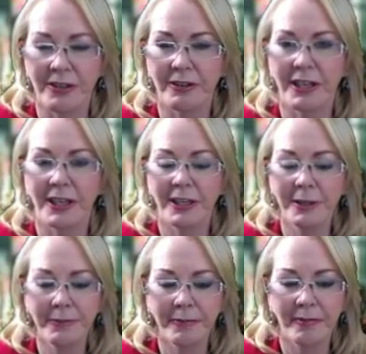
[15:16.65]

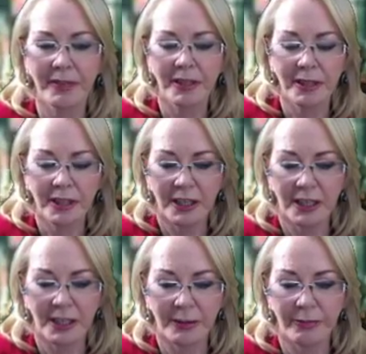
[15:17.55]
okay?
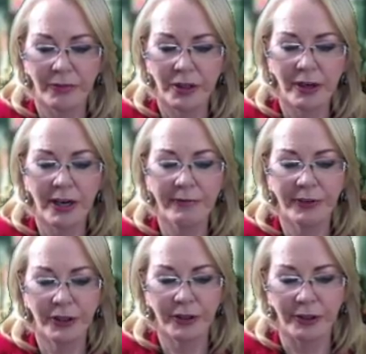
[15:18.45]
All right,
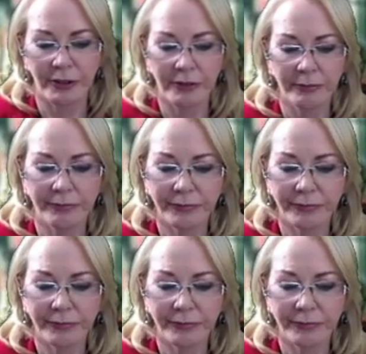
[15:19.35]
Virgo.